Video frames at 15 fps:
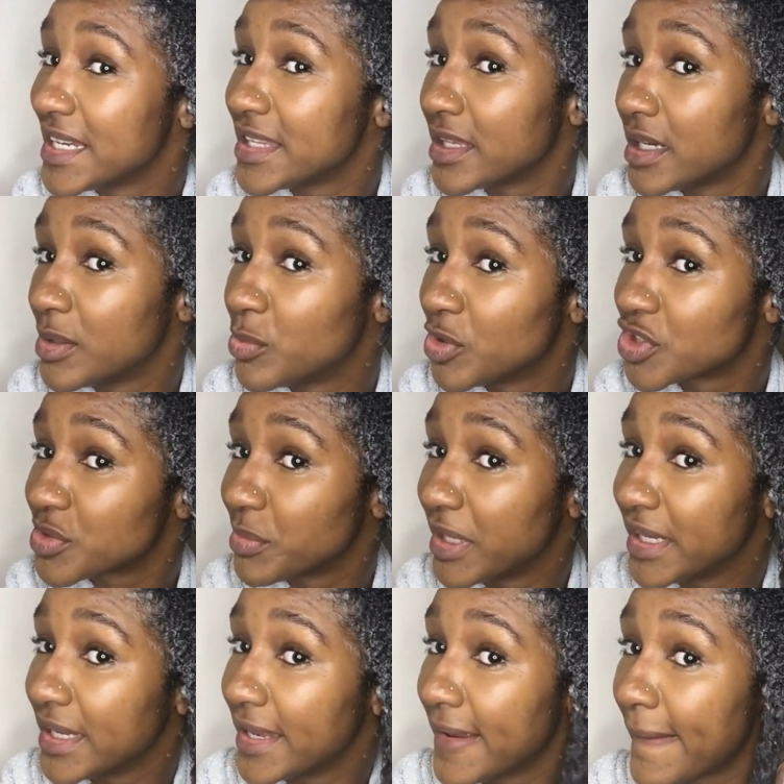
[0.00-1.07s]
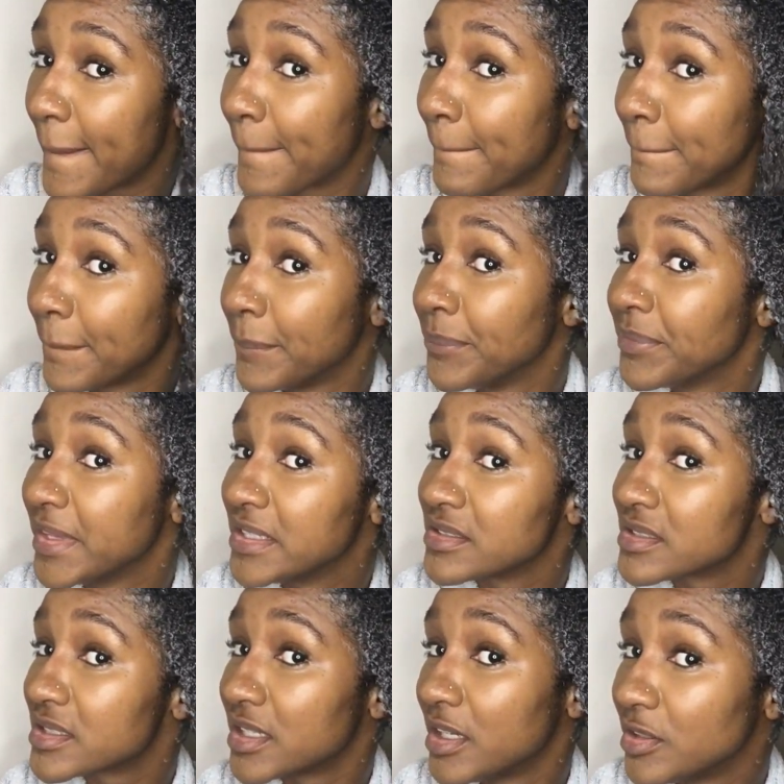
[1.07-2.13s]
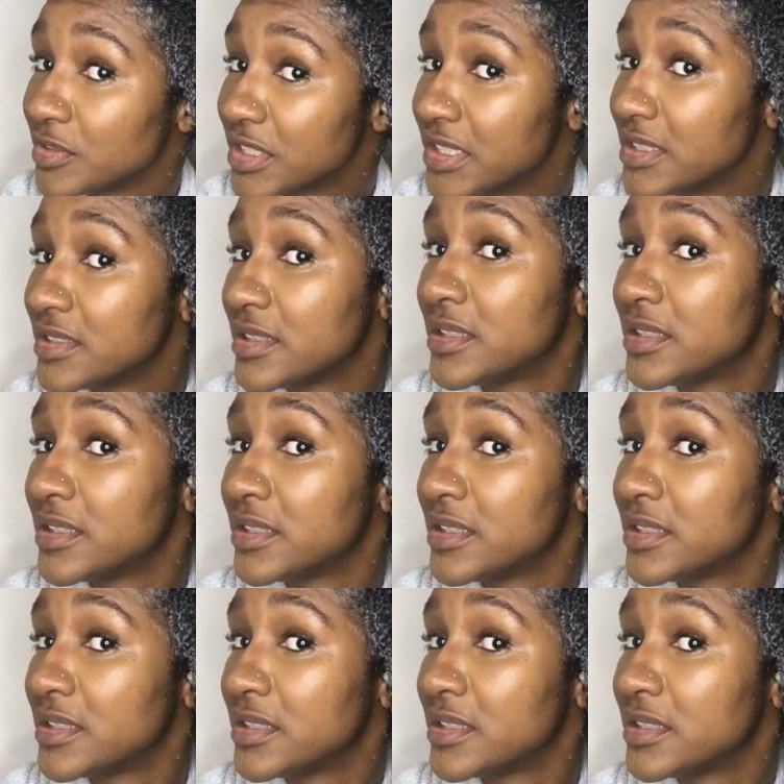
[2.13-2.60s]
that I washed my hair and styled it.